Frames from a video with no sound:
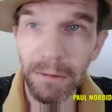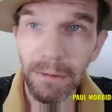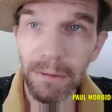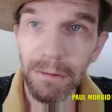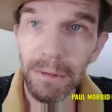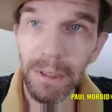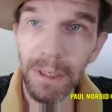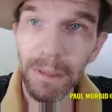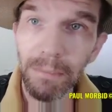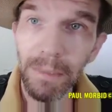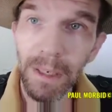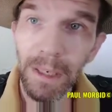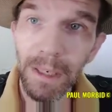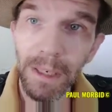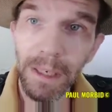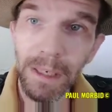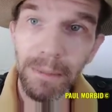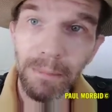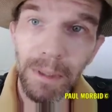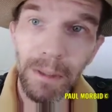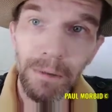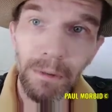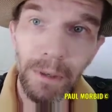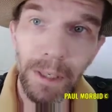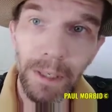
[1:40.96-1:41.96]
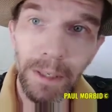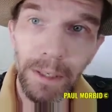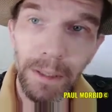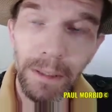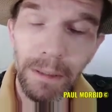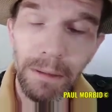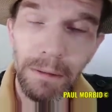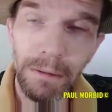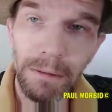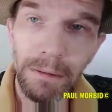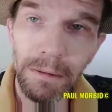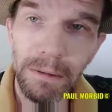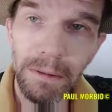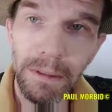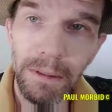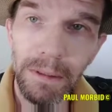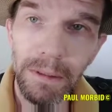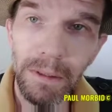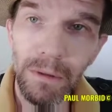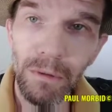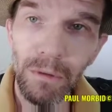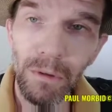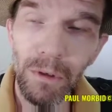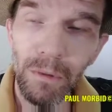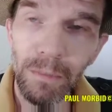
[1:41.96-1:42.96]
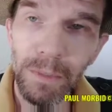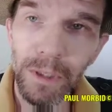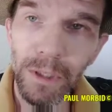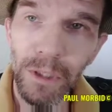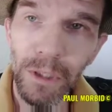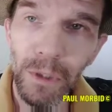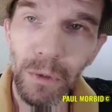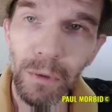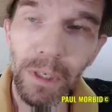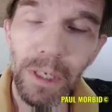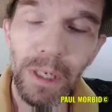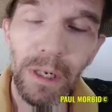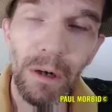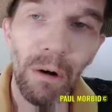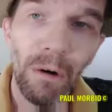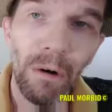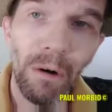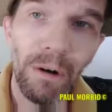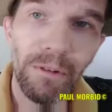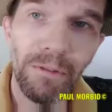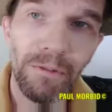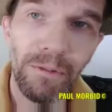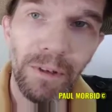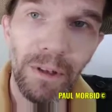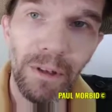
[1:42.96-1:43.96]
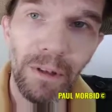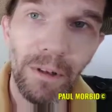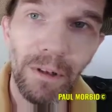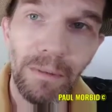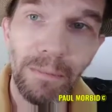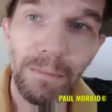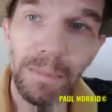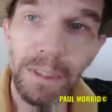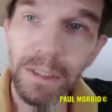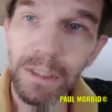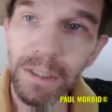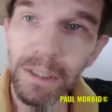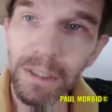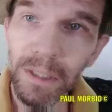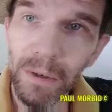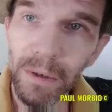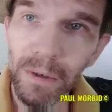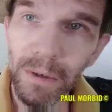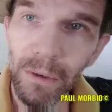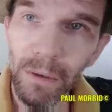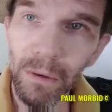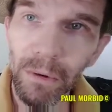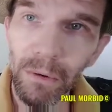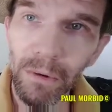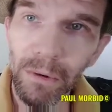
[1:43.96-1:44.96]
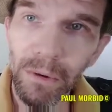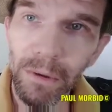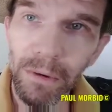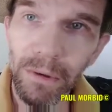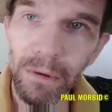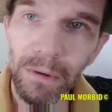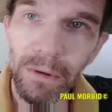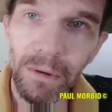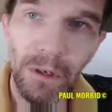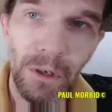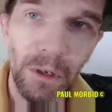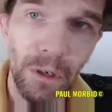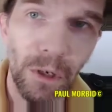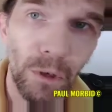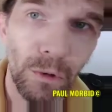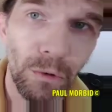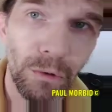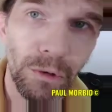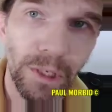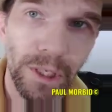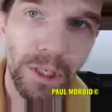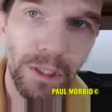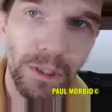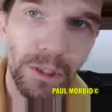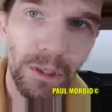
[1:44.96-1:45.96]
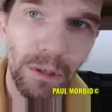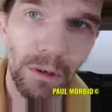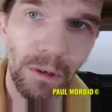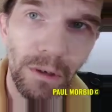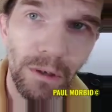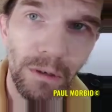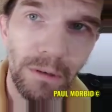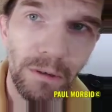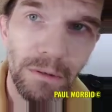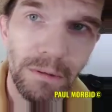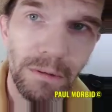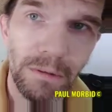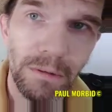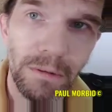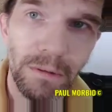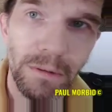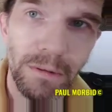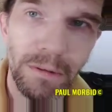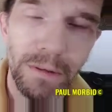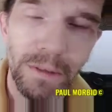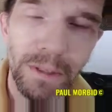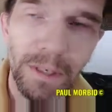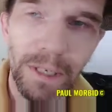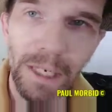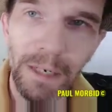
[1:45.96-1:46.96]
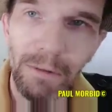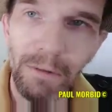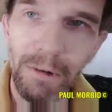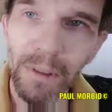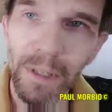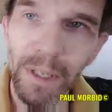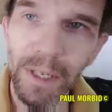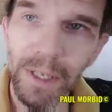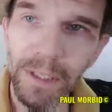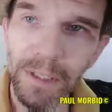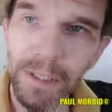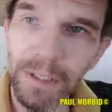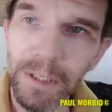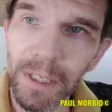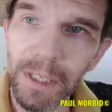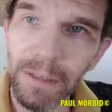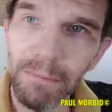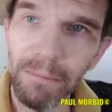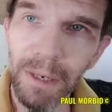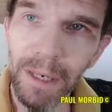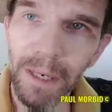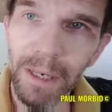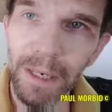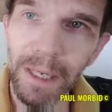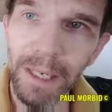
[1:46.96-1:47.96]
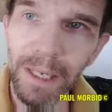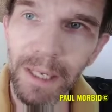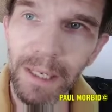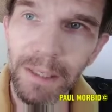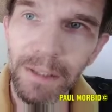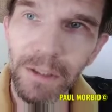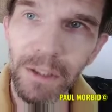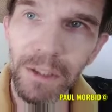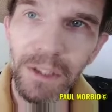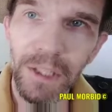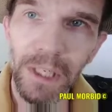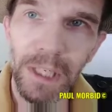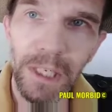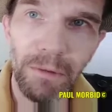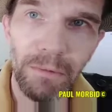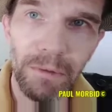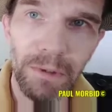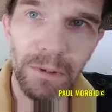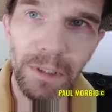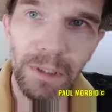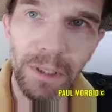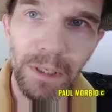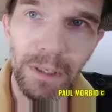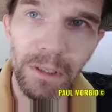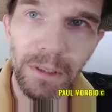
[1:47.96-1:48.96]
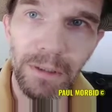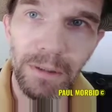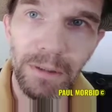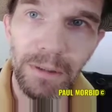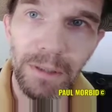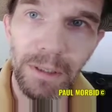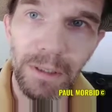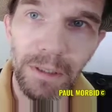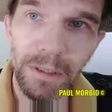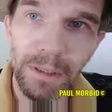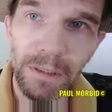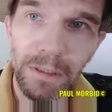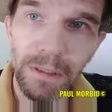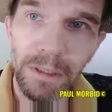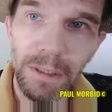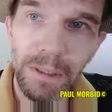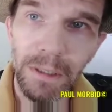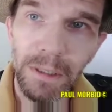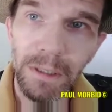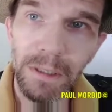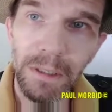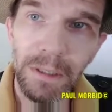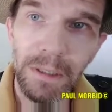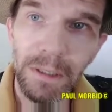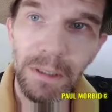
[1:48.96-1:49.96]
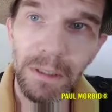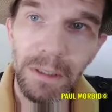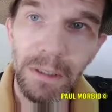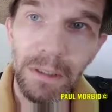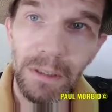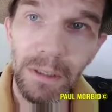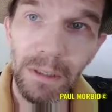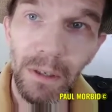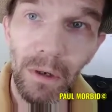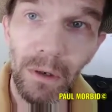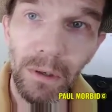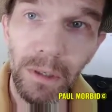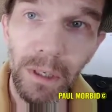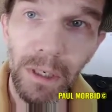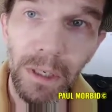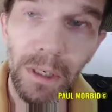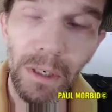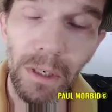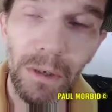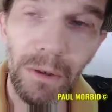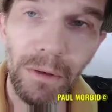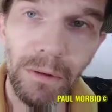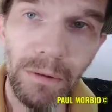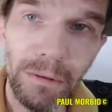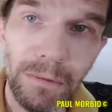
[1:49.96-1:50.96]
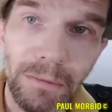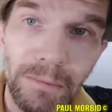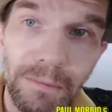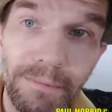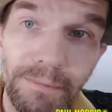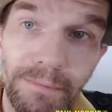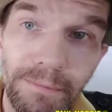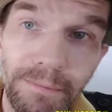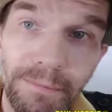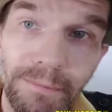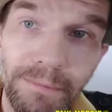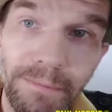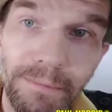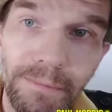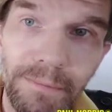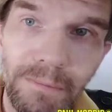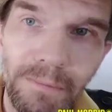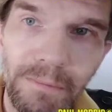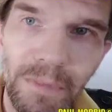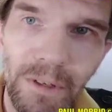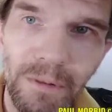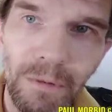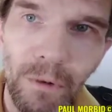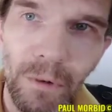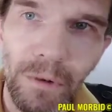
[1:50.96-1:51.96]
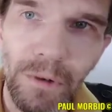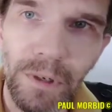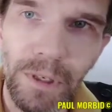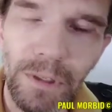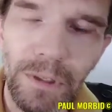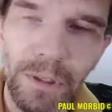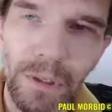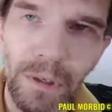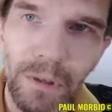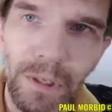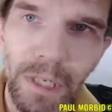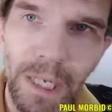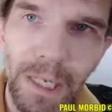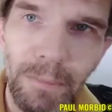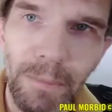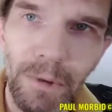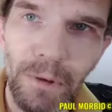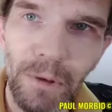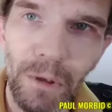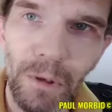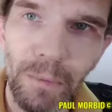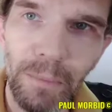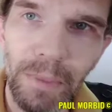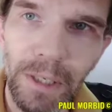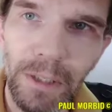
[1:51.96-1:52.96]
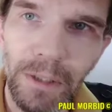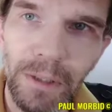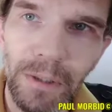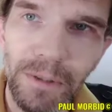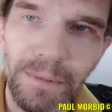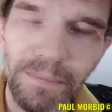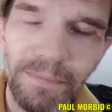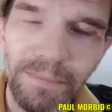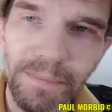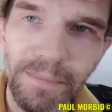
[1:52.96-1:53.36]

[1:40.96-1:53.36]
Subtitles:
right behind me right here. We'll be shooting on film, celluloid, no digital. And everything is done by hand, just like it was done long ago, before digital came into the picture.